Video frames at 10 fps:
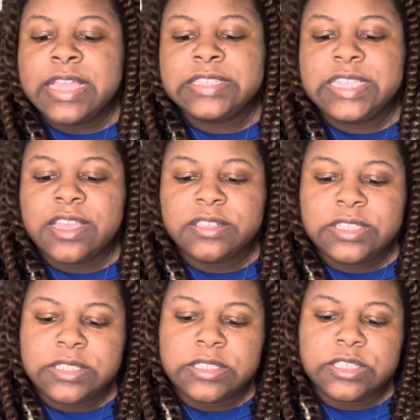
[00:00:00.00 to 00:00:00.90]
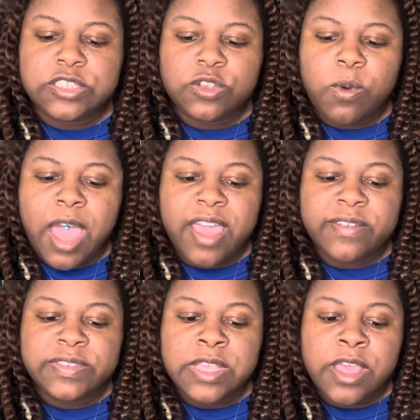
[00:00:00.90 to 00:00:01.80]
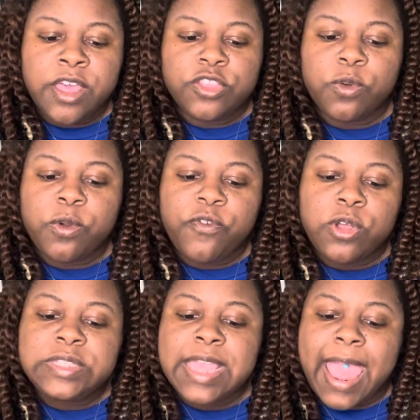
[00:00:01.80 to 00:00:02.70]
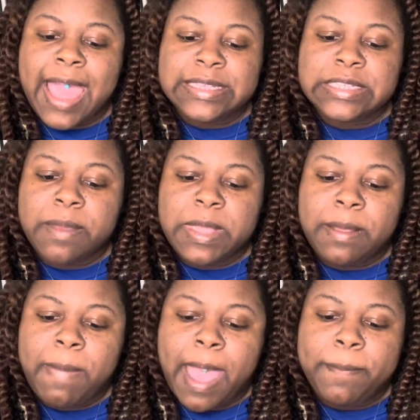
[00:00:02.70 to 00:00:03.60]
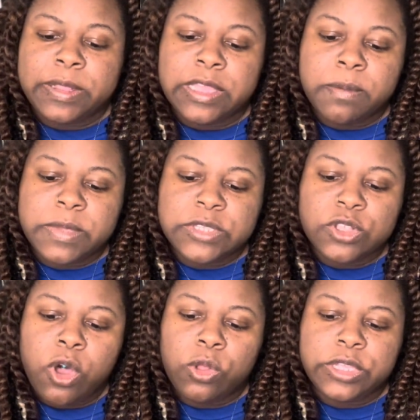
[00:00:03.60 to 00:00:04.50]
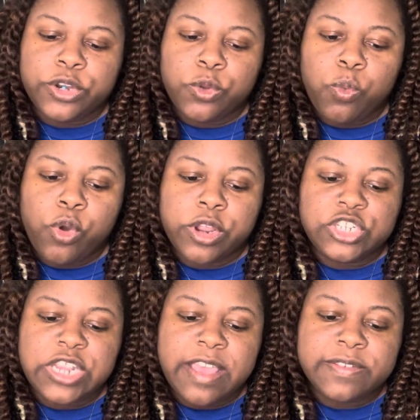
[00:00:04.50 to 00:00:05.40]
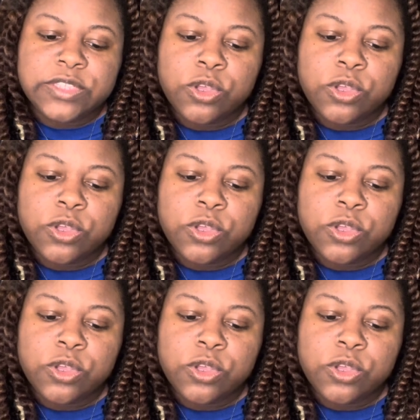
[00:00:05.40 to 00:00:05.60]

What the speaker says: TLC's Sister Wives, the revolting acts committed by polygamous cult leader Warren Jeffs,